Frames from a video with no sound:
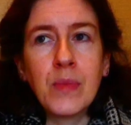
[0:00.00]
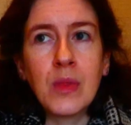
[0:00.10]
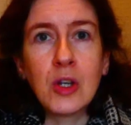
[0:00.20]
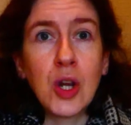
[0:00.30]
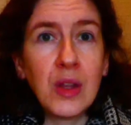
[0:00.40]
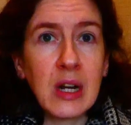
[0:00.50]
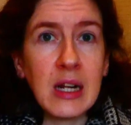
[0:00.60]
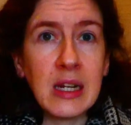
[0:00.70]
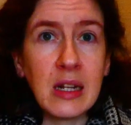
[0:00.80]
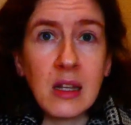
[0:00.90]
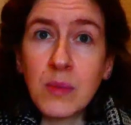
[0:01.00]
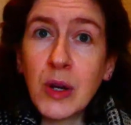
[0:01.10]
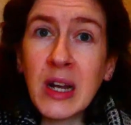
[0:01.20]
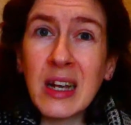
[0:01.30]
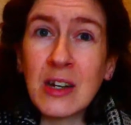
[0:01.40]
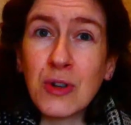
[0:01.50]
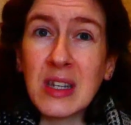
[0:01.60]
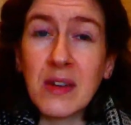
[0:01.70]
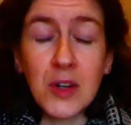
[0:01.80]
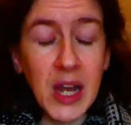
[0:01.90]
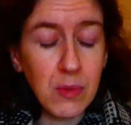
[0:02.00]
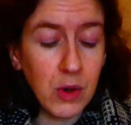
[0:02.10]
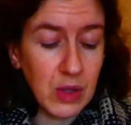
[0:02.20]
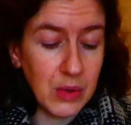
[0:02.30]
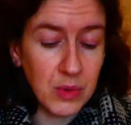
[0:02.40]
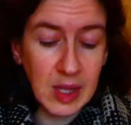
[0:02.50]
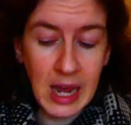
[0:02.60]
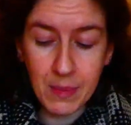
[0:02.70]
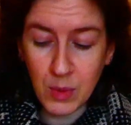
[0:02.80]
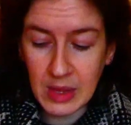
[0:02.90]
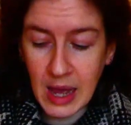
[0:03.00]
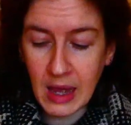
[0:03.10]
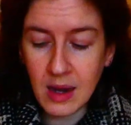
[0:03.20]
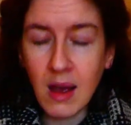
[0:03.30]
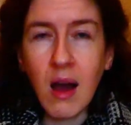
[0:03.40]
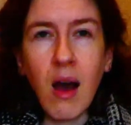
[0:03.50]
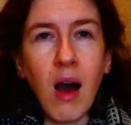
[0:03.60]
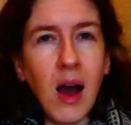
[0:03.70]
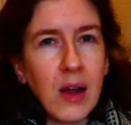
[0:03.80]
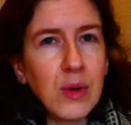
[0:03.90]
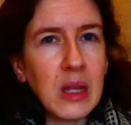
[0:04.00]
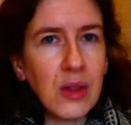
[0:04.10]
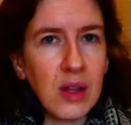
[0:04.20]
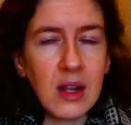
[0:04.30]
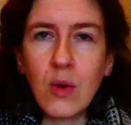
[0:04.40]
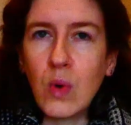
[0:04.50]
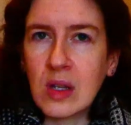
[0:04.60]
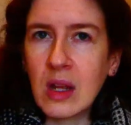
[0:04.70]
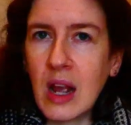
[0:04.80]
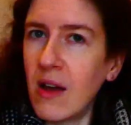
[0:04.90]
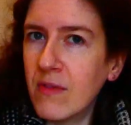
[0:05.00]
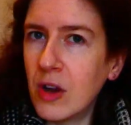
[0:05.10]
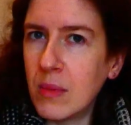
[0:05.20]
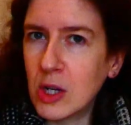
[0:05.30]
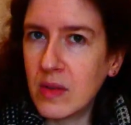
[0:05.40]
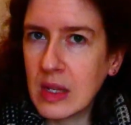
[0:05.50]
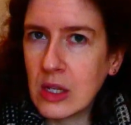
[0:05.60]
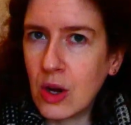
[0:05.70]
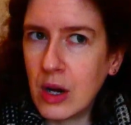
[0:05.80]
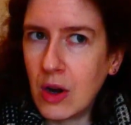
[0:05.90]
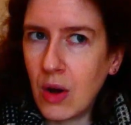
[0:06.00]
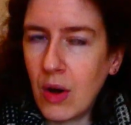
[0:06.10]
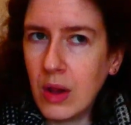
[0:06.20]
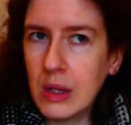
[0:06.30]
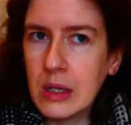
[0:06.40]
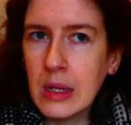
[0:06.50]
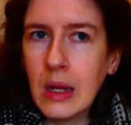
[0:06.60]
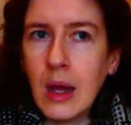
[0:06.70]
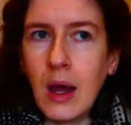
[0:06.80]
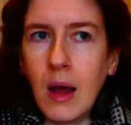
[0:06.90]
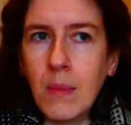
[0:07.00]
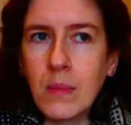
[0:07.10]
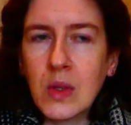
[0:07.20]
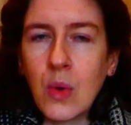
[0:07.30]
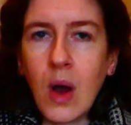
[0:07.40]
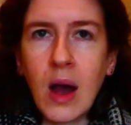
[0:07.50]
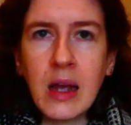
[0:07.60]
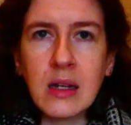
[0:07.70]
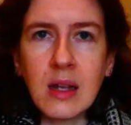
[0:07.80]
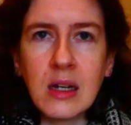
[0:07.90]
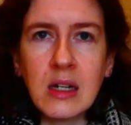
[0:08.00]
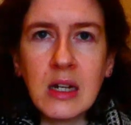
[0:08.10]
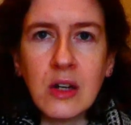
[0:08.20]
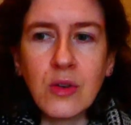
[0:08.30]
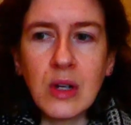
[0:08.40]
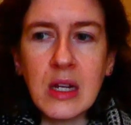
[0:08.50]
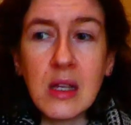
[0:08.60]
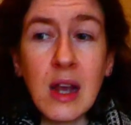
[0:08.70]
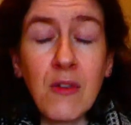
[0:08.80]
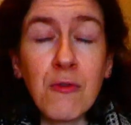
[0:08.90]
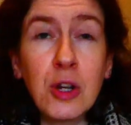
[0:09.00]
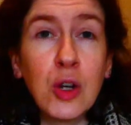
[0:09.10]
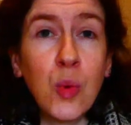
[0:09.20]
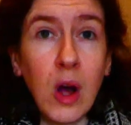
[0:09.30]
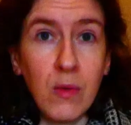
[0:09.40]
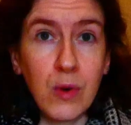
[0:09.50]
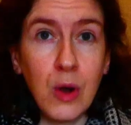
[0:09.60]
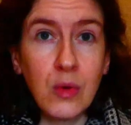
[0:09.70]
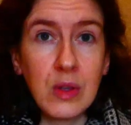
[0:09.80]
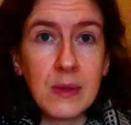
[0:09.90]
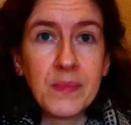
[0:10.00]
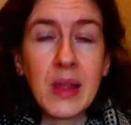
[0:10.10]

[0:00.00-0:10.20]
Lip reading: the shawl that I did in the spring, I increased every 8 rows. I was really happy with that. I really thought that I wasn't going to have very much of this yarn at all. So I decided to increase every 12 rows.